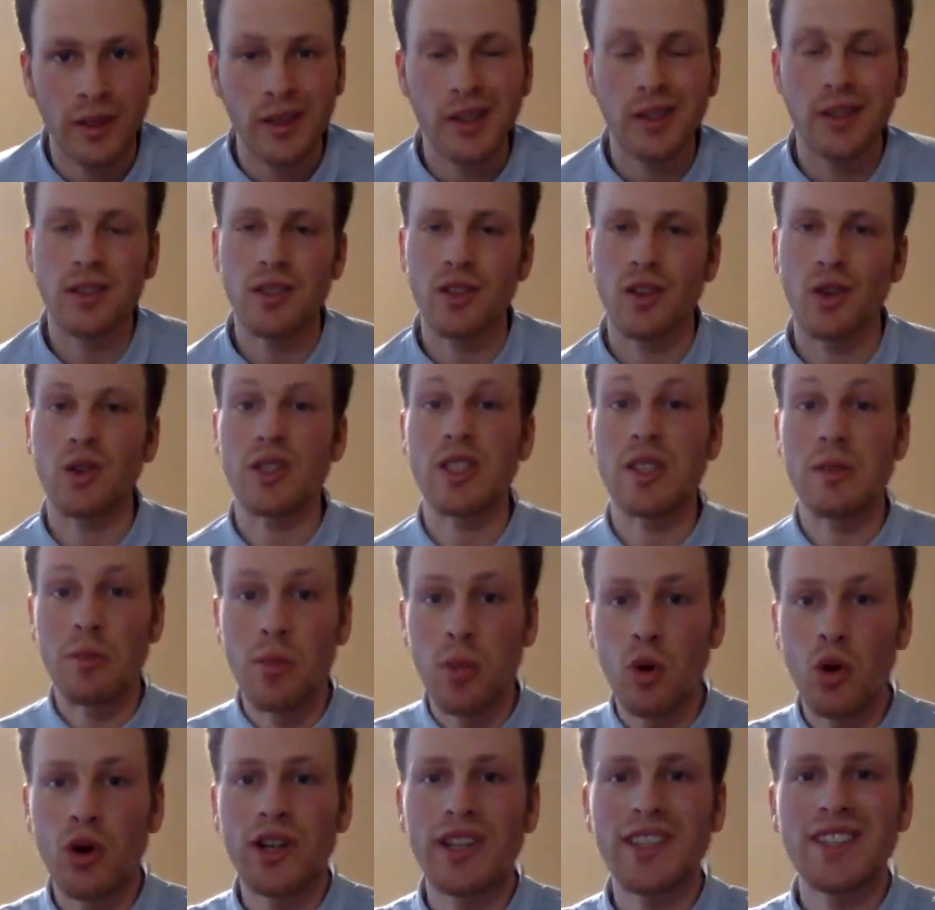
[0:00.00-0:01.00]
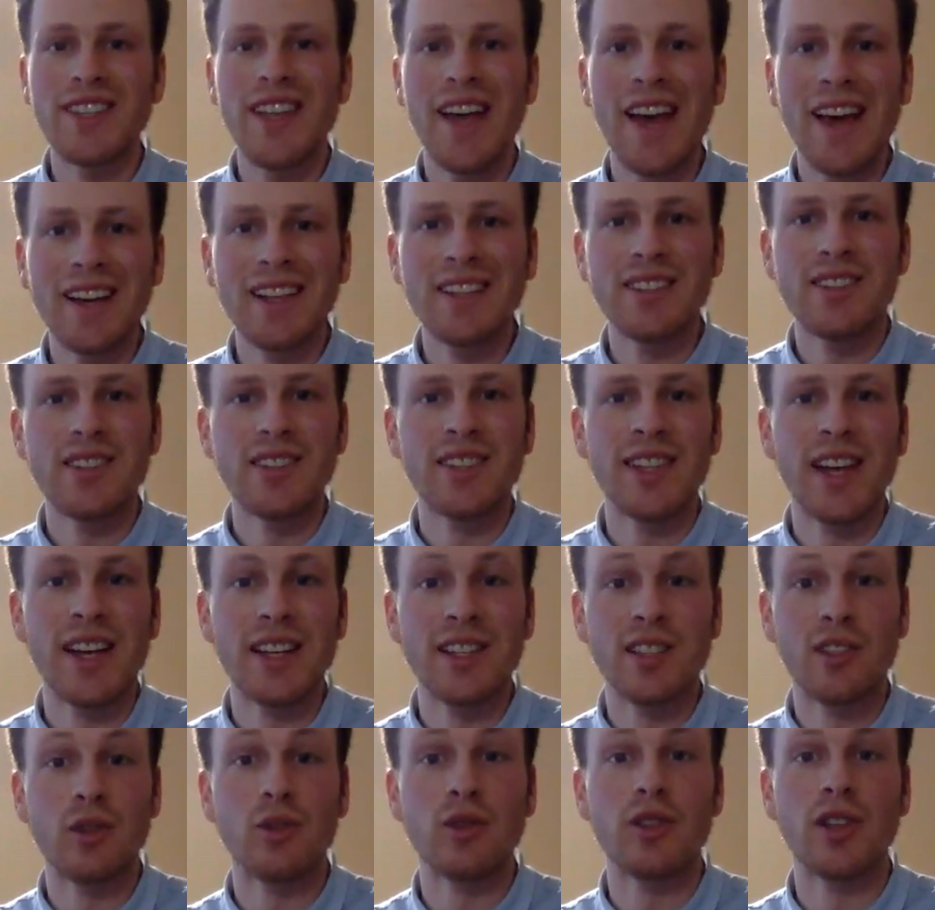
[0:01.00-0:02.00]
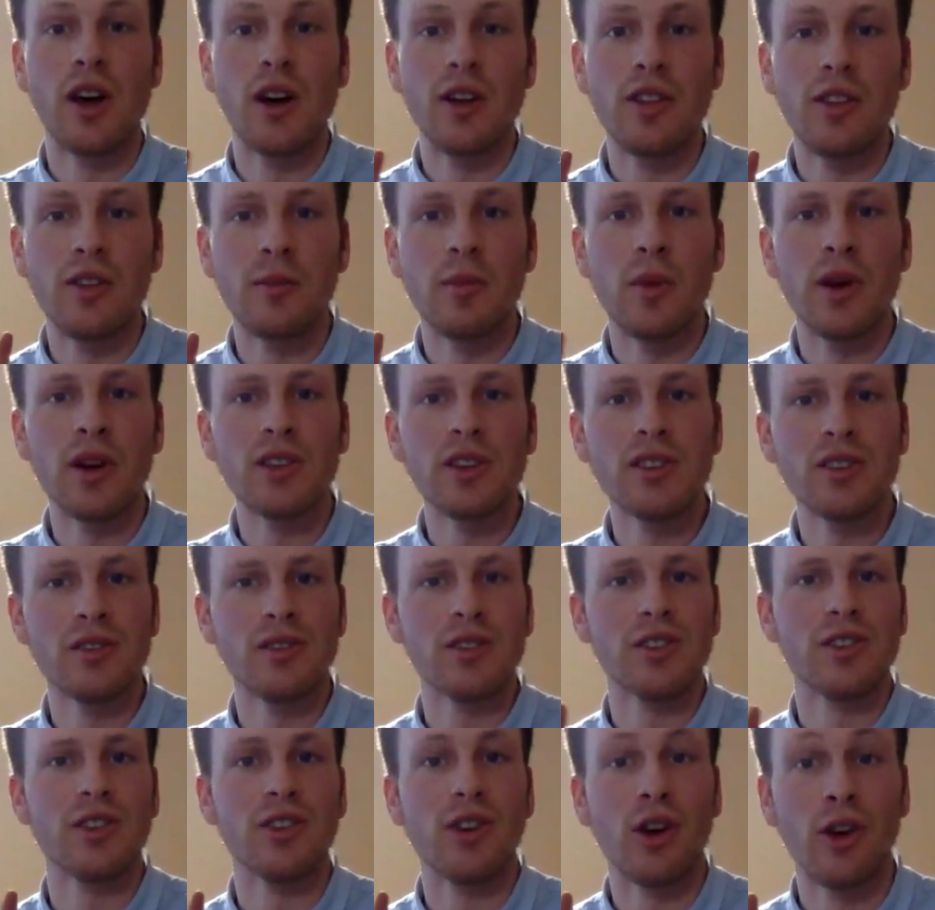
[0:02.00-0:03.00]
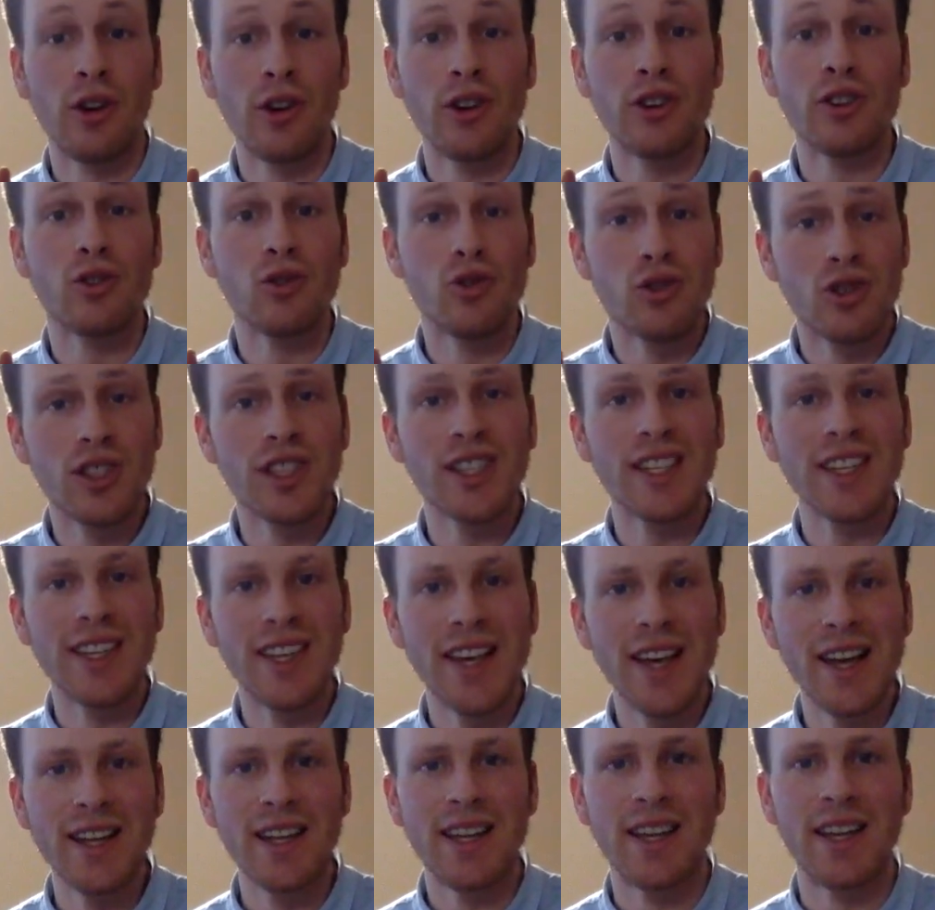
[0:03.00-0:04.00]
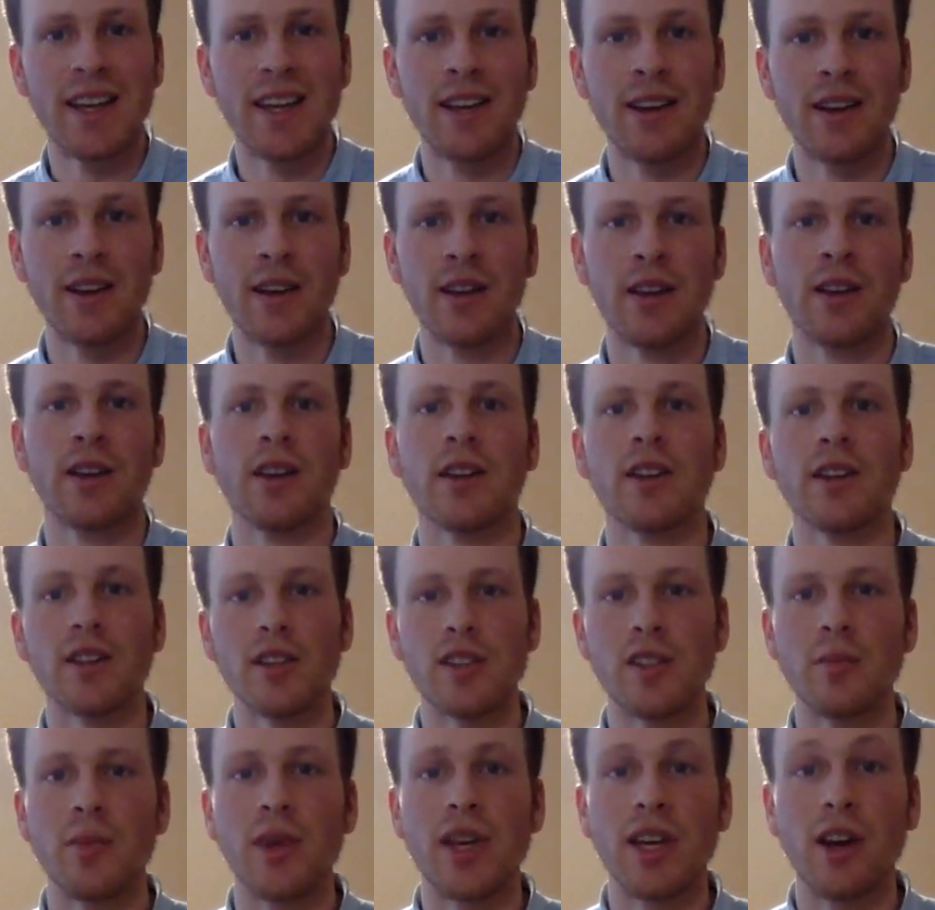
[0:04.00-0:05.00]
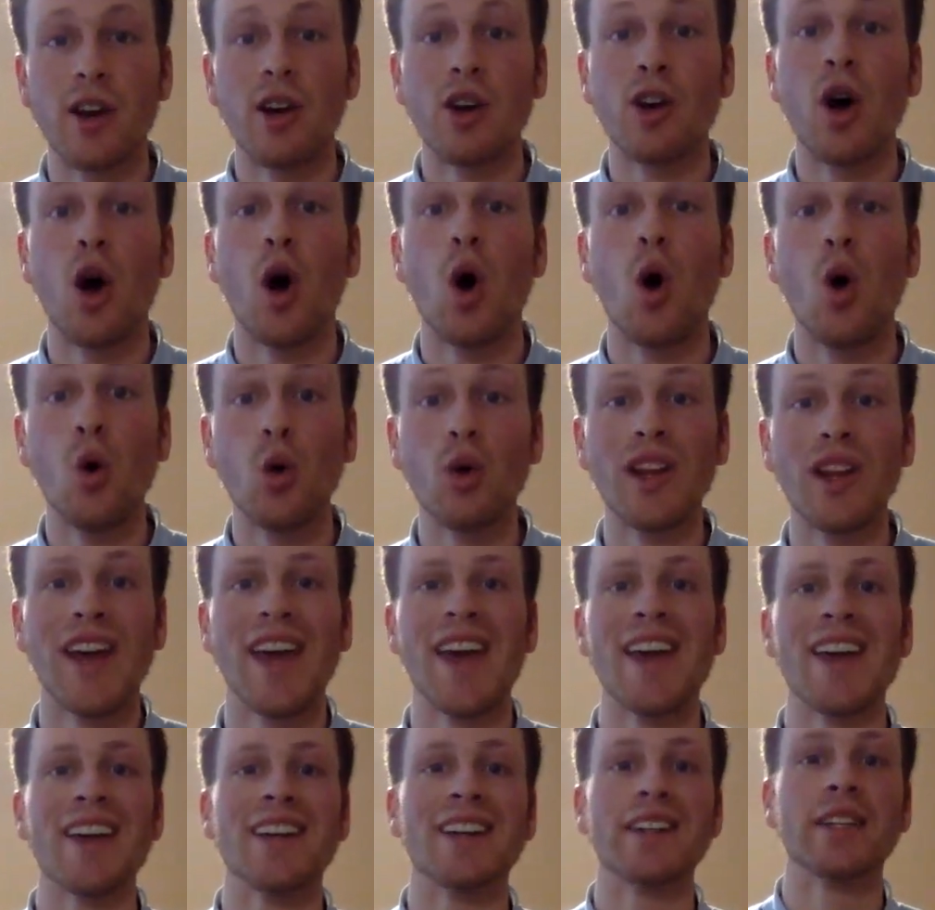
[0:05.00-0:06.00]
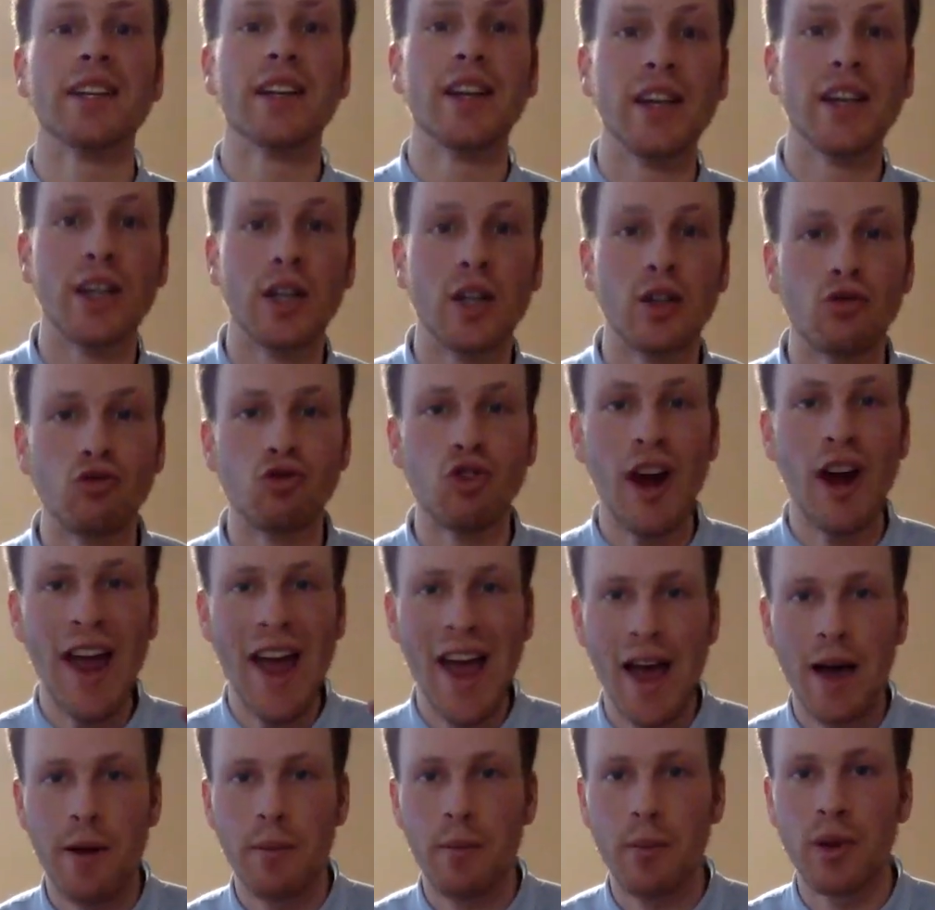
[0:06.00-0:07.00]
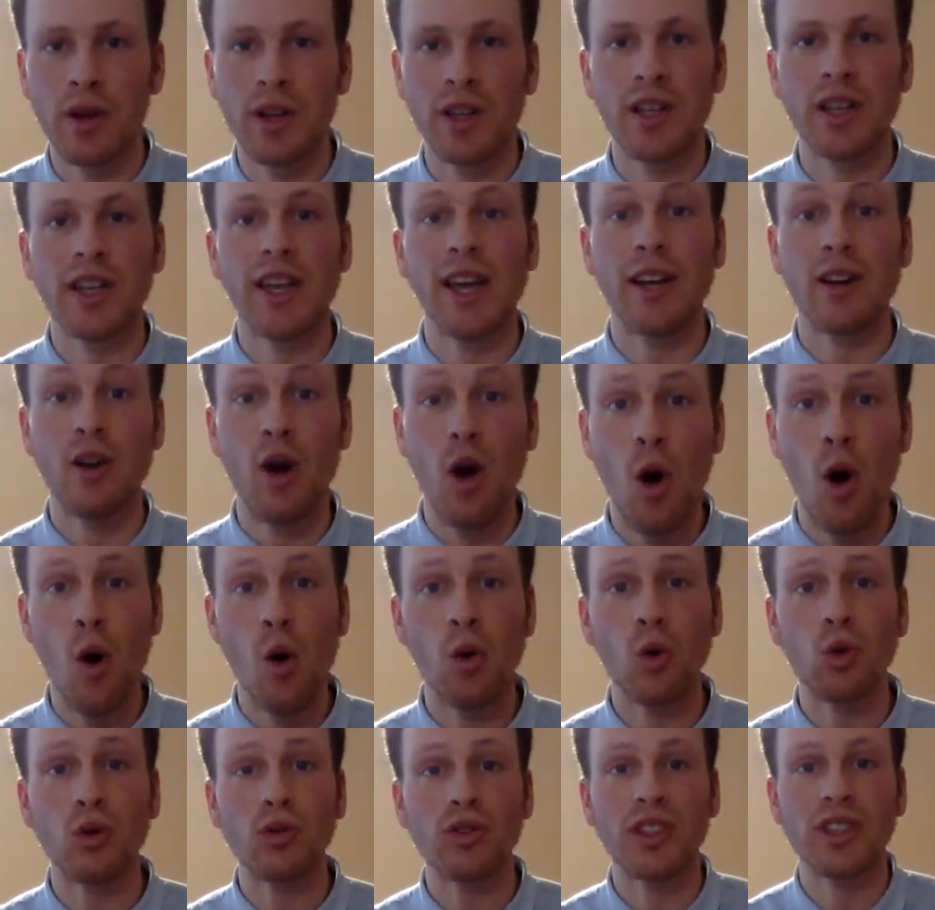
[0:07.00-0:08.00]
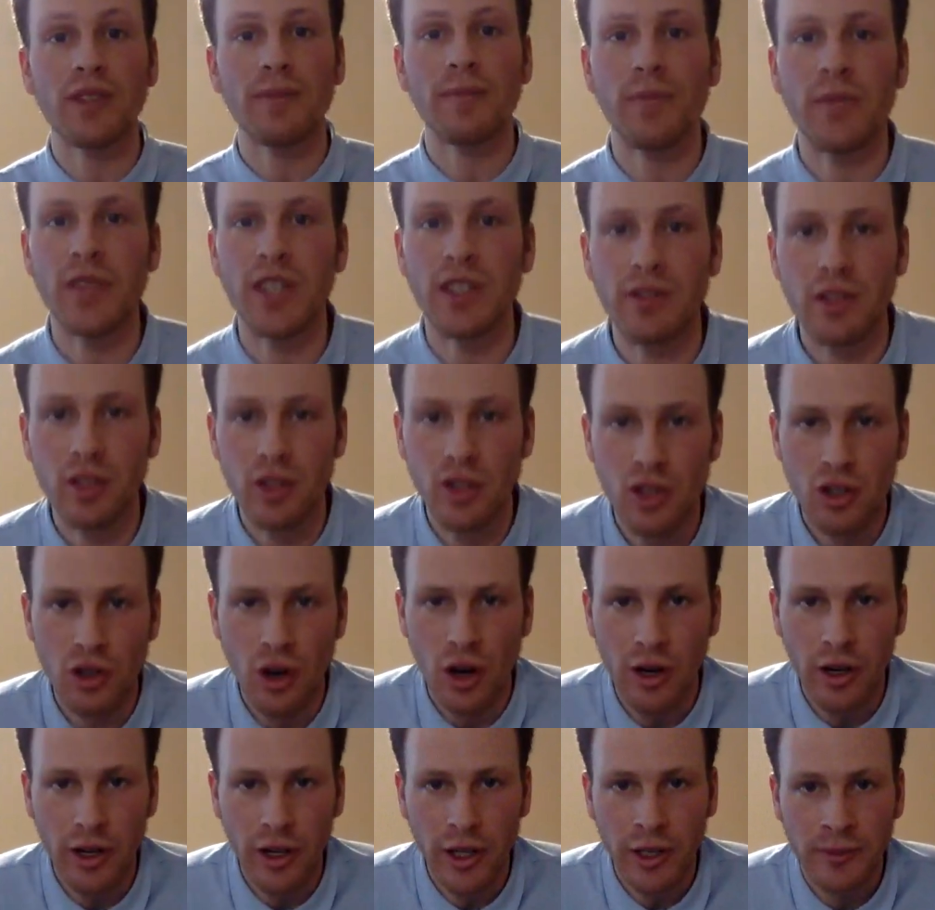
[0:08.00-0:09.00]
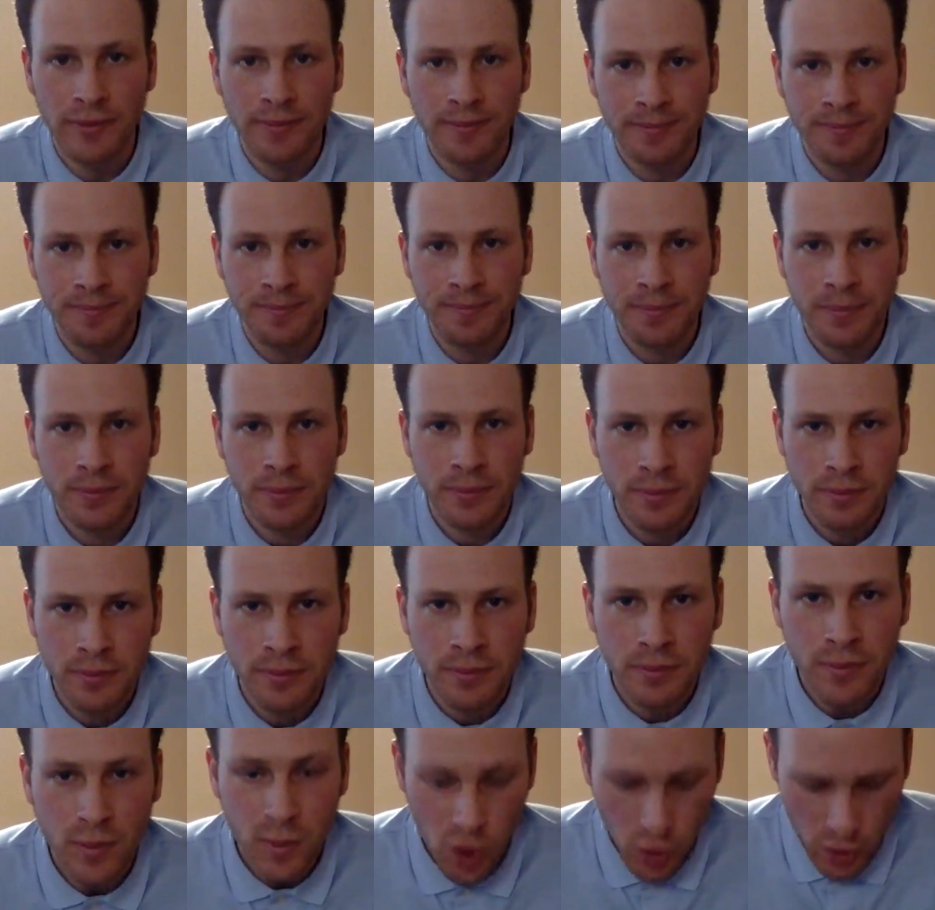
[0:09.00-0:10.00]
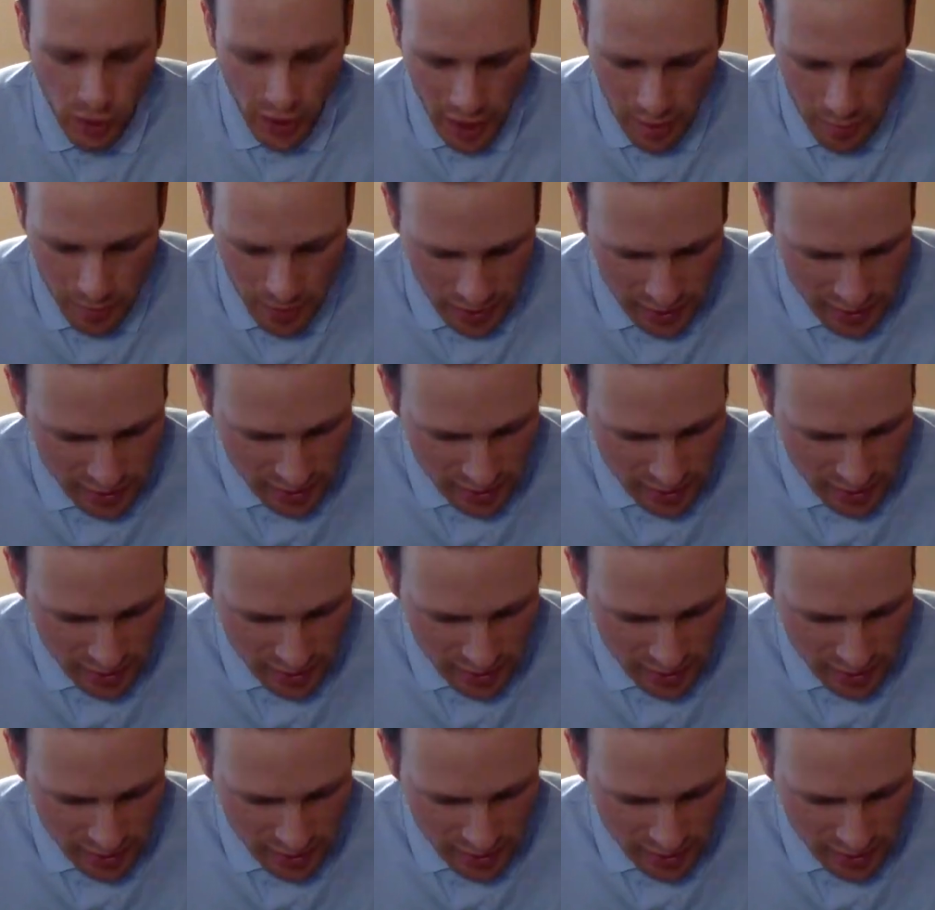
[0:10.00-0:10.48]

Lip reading: So it's important to exercise those other muscles that aren't usually getting it to make our whole hand grab and hold even stronger. Okay, makes